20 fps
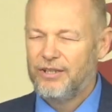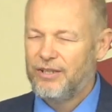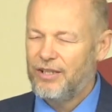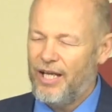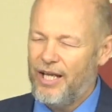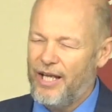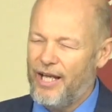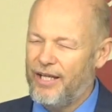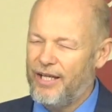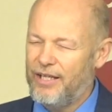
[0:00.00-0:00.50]

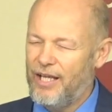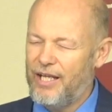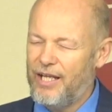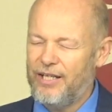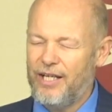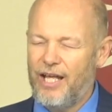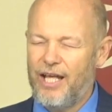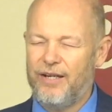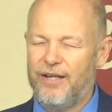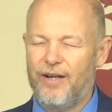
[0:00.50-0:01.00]

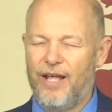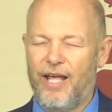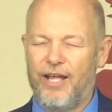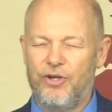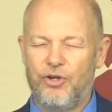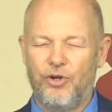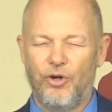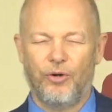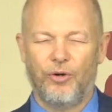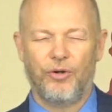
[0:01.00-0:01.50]

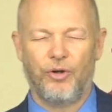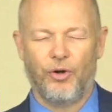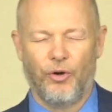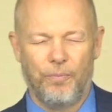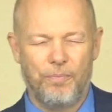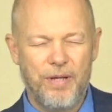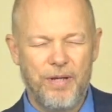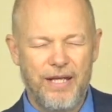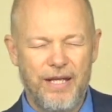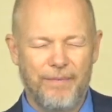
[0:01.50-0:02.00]
And you're
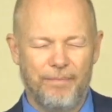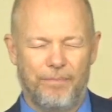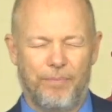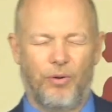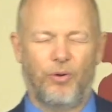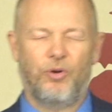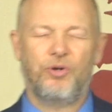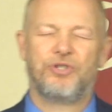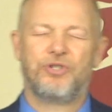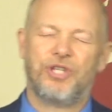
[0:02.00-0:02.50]
being
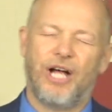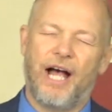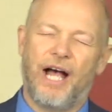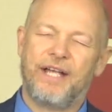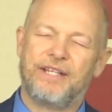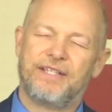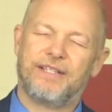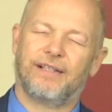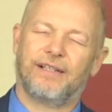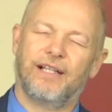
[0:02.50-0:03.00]
pushed to
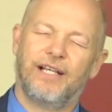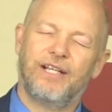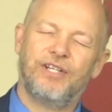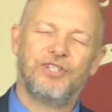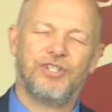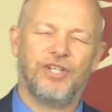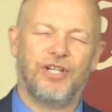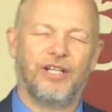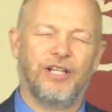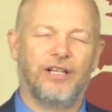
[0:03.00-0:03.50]

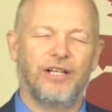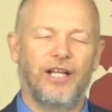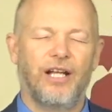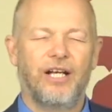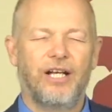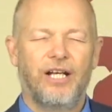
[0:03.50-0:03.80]
isolation,